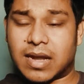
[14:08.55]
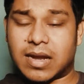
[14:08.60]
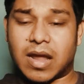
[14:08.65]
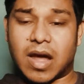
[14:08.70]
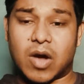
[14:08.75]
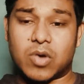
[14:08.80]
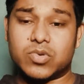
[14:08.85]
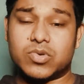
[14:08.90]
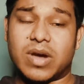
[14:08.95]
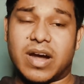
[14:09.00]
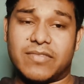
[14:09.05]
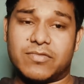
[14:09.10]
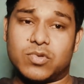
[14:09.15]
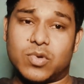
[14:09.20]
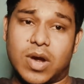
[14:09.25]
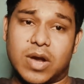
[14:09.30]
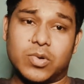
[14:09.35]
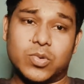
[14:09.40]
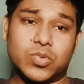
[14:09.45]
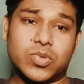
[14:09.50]
that how you have
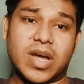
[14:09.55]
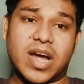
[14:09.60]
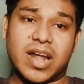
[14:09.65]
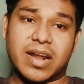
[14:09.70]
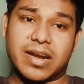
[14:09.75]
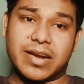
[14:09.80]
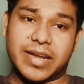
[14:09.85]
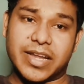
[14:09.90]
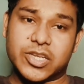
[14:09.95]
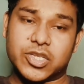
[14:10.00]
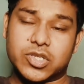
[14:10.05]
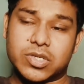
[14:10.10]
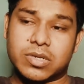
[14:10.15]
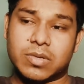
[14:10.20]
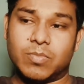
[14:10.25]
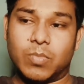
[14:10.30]
to do the architecture,